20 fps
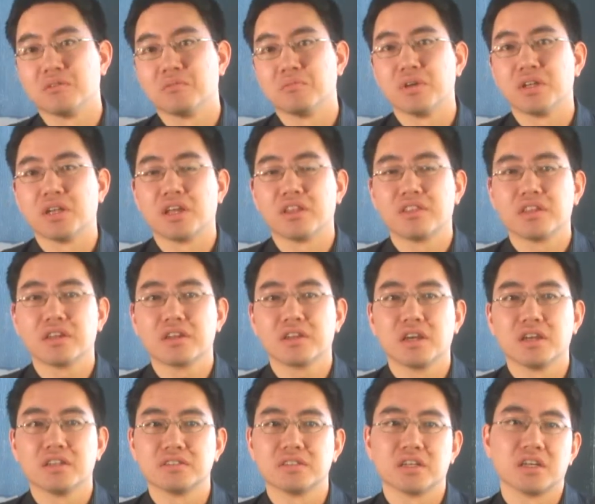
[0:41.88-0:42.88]
But I think
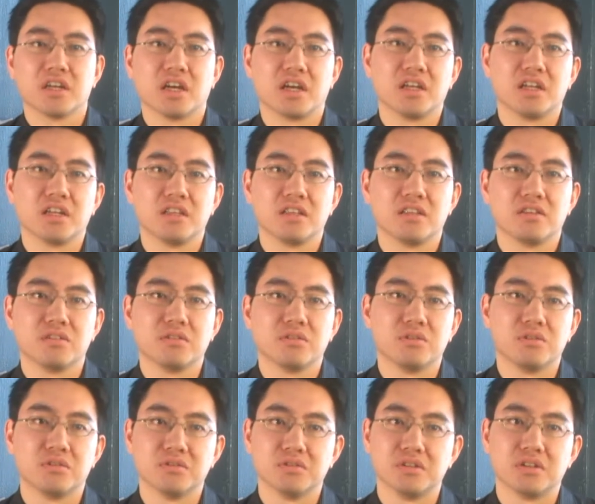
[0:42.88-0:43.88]
as I got
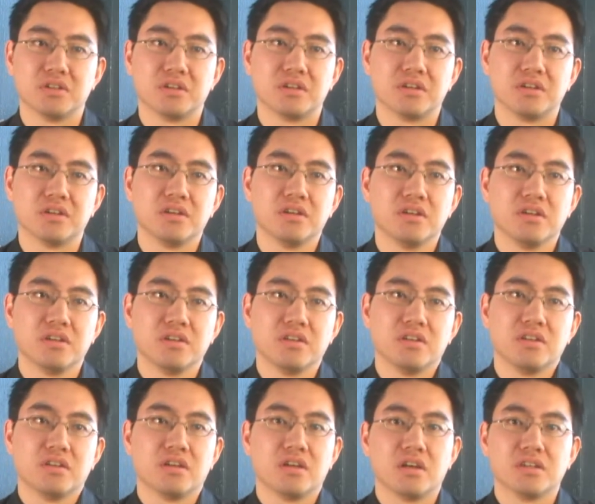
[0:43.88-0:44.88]
older,
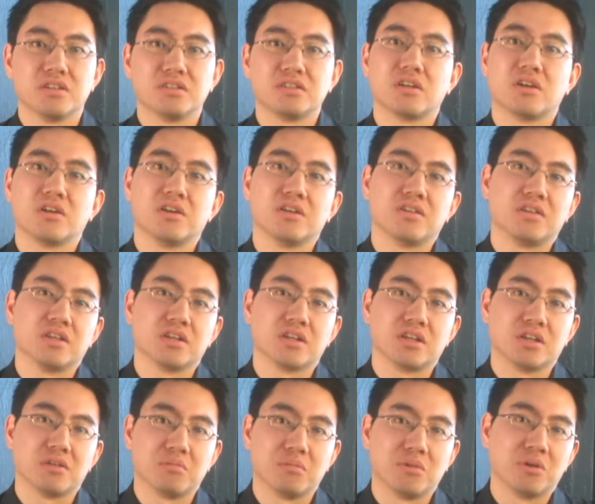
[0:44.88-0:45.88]
I started
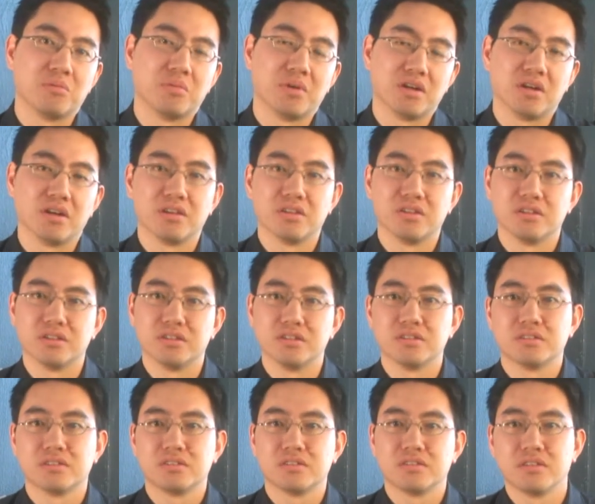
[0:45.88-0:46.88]
thinking more about
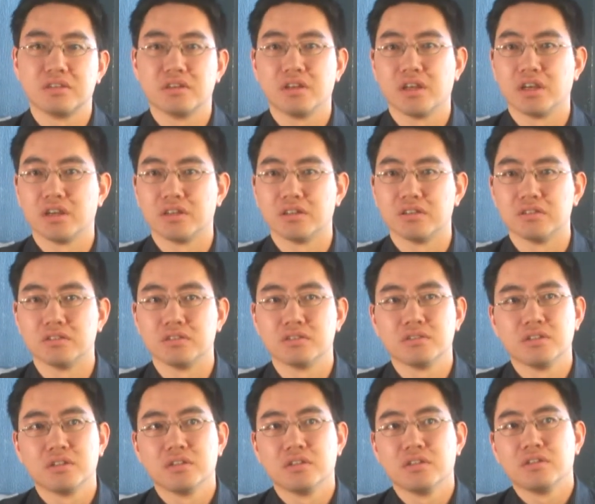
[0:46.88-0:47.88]
others, and
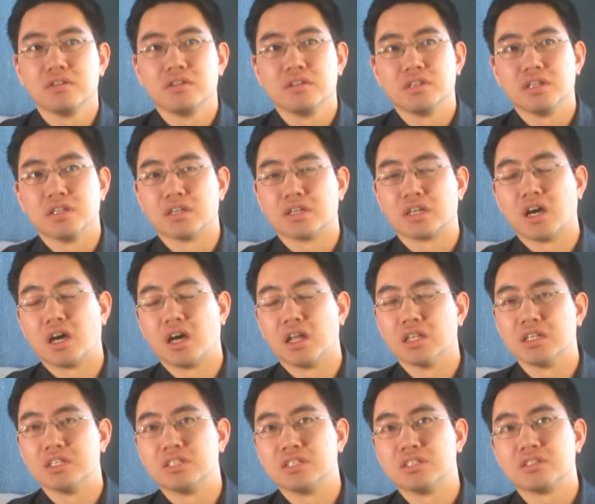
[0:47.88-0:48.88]
in
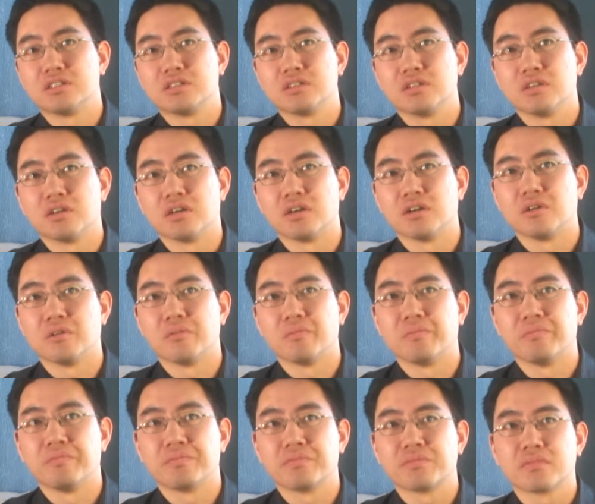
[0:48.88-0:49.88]
college,
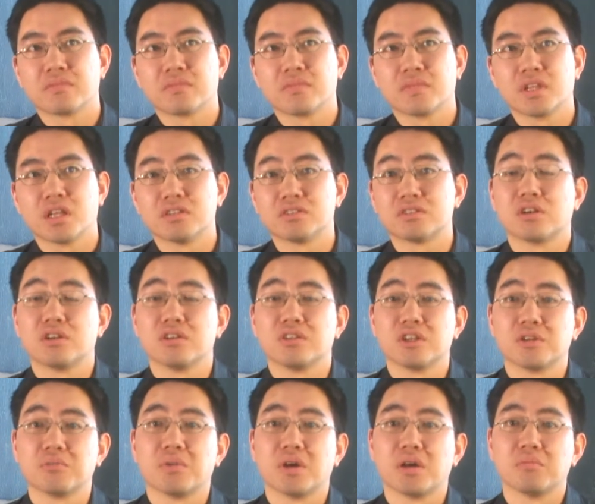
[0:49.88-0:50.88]
I started
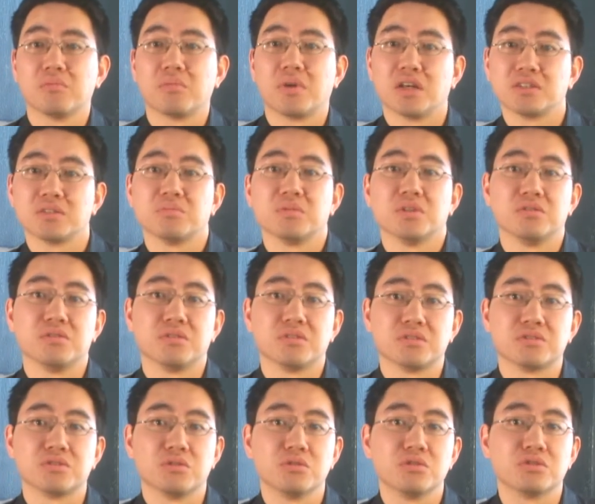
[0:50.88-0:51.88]
thinking about possibly doing
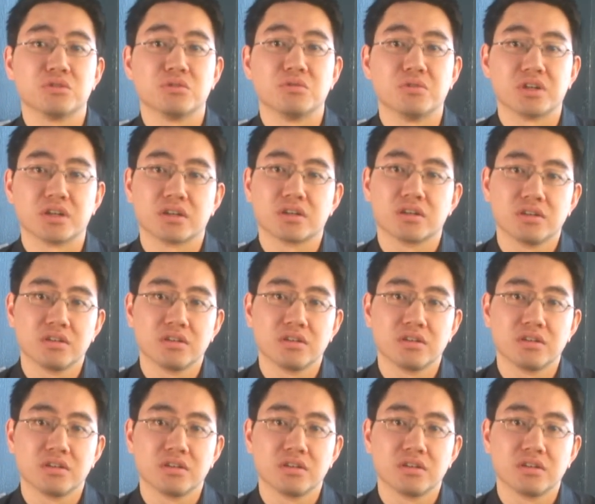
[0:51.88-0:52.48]
social work,